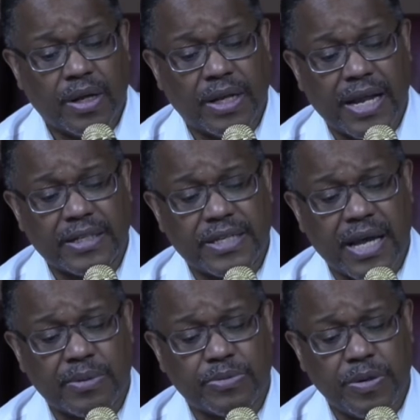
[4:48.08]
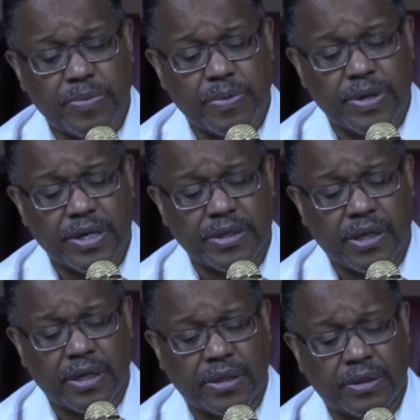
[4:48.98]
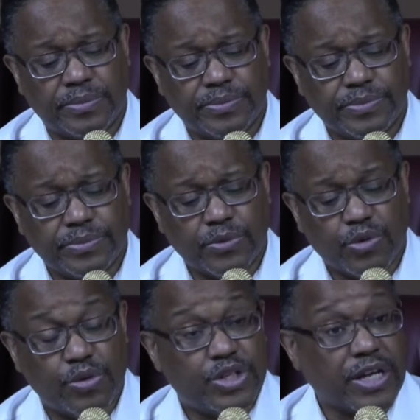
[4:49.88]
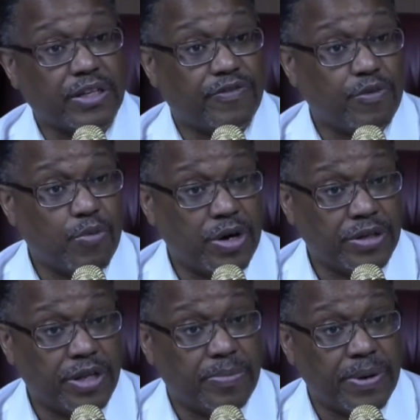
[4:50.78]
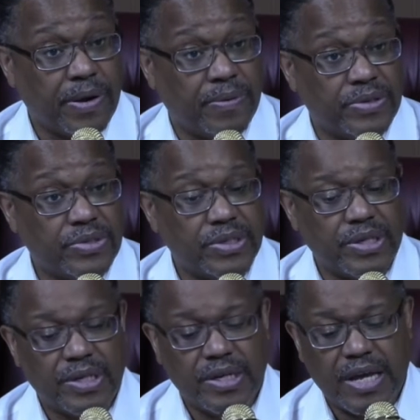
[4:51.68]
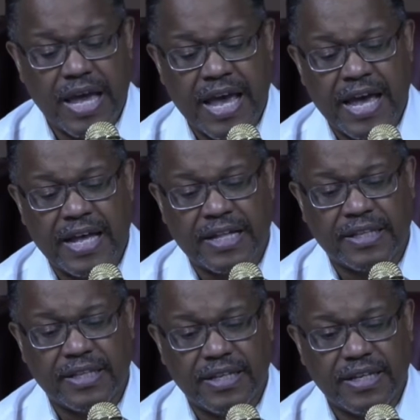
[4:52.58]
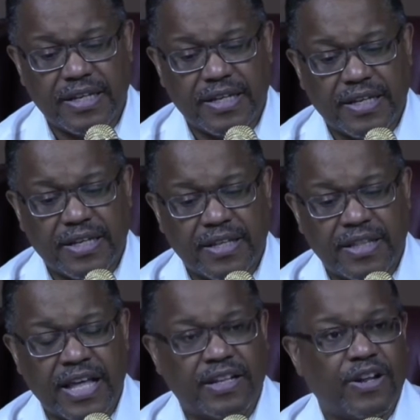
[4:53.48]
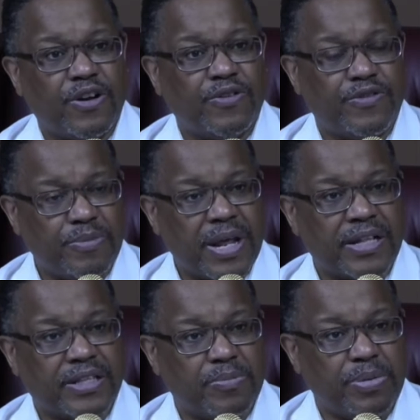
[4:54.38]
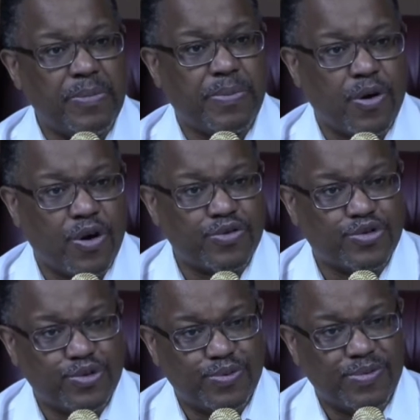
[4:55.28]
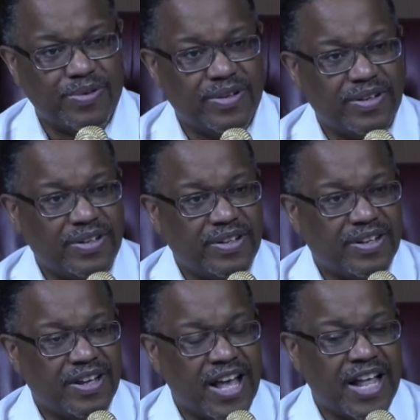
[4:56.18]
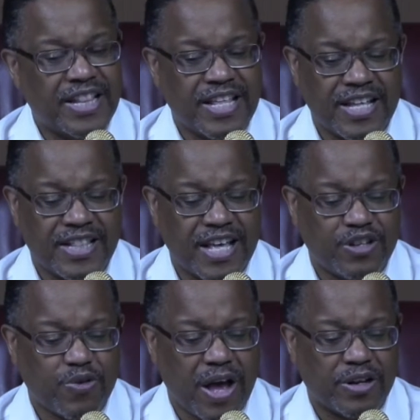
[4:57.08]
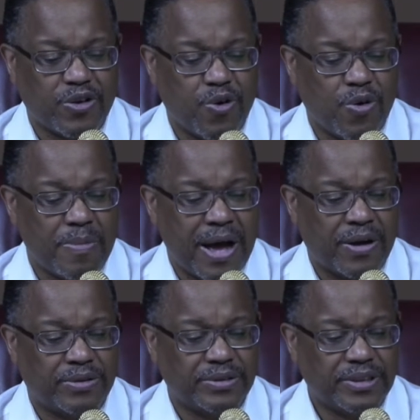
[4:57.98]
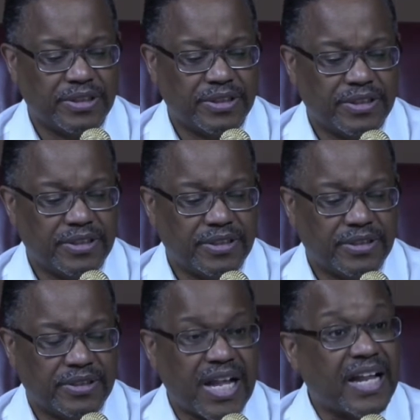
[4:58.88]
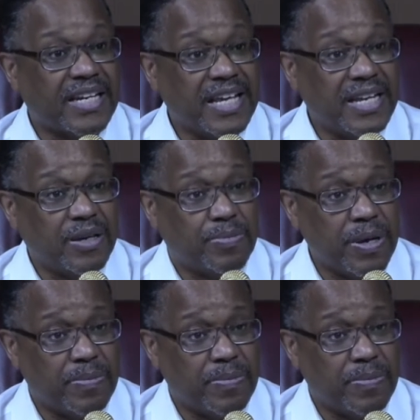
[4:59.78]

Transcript: A lot of times people get uh, rejected from one of their parents, and they learn from that that people hurt you, yeah. and then they try to go about not needing